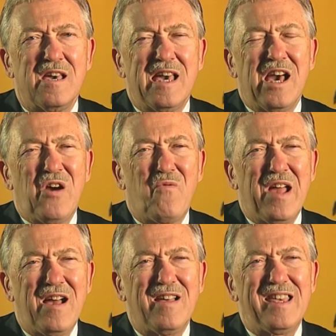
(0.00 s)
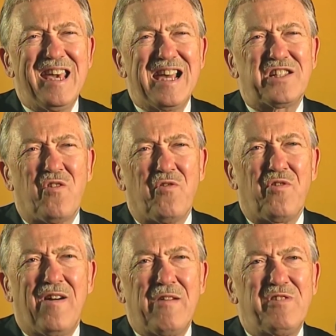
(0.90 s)
They come. Well, yes.
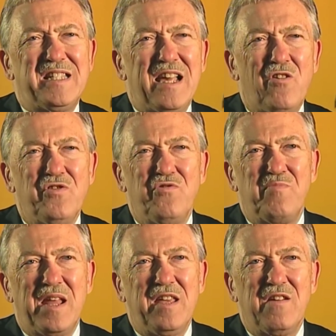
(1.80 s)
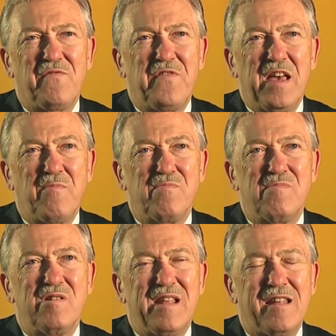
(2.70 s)
Although I would tell you, many of
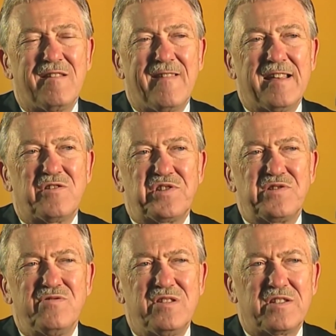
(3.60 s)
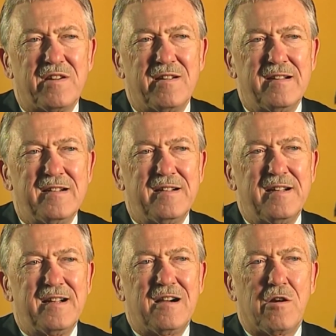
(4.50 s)
them, uh, not unlike the students, are
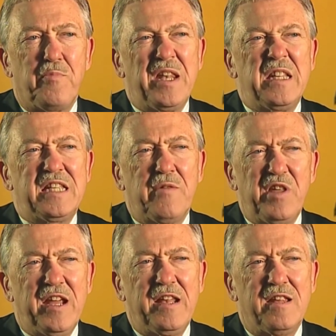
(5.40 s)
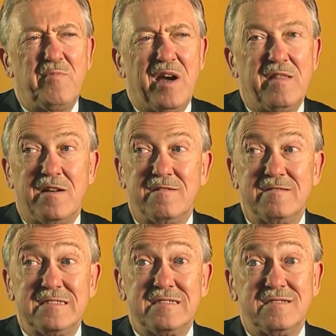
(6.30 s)
are a bit intimidated by the
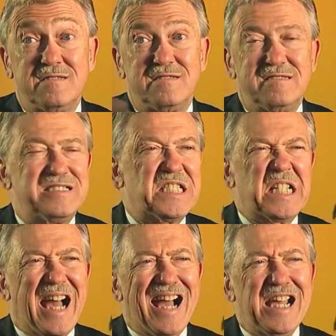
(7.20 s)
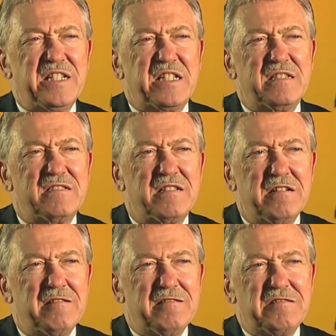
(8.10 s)
size and
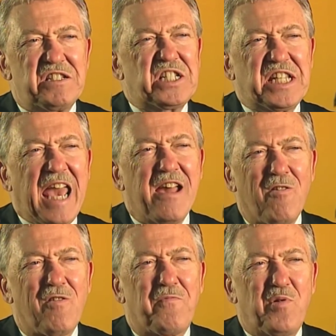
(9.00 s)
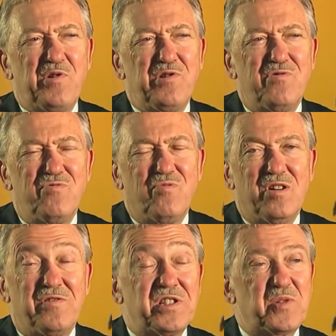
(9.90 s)
scale of Purdue,
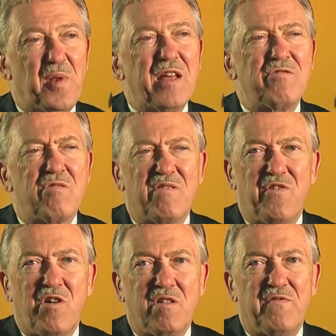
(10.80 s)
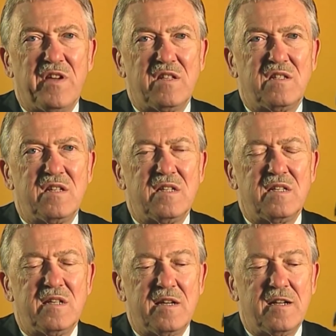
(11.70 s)
uh, the splendor of all of it,
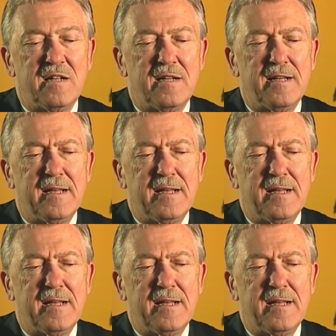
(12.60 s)
and uh,